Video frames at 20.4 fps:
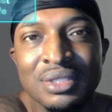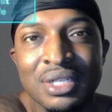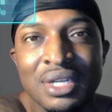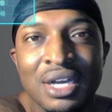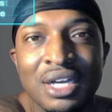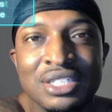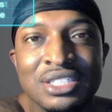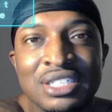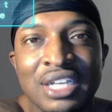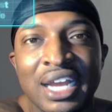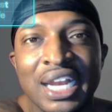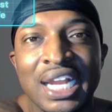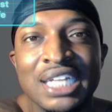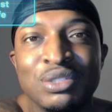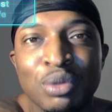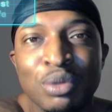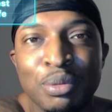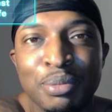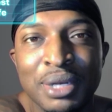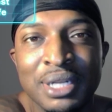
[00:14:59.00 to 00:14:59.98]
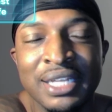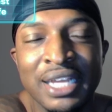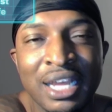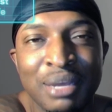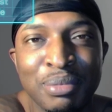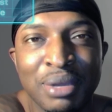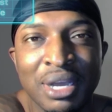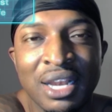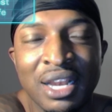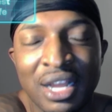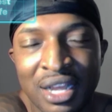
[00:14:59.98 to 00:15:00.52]
Chinese woman a day in
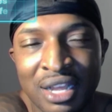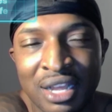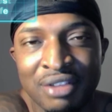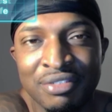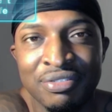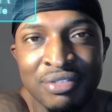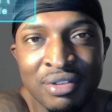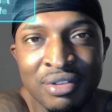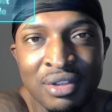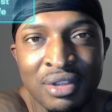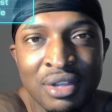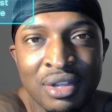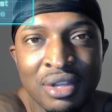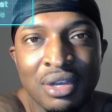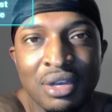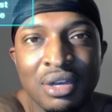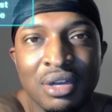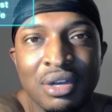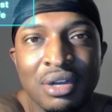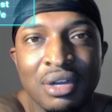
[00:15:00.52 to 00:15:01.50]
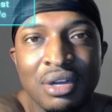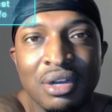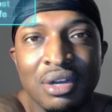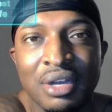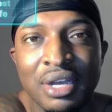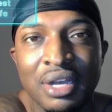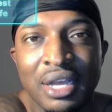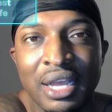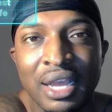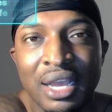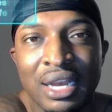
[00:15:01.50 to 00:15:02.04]
my life,
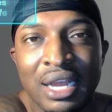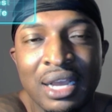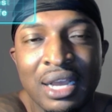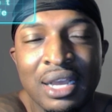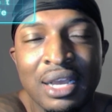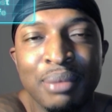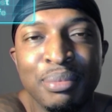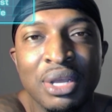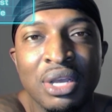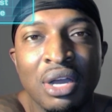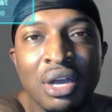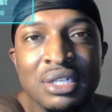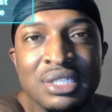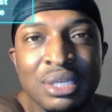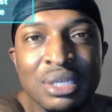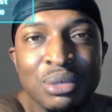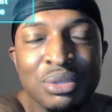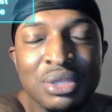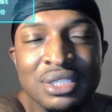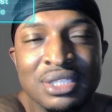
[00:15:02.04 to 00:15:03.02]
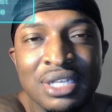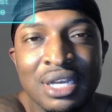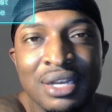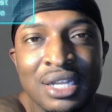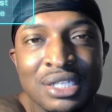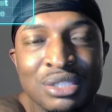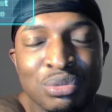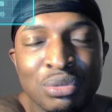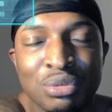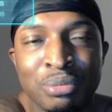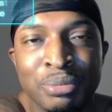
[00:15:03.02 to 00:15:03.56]
and I come in contact with a
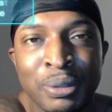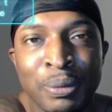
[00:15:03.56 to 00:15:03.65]
Chinese woman.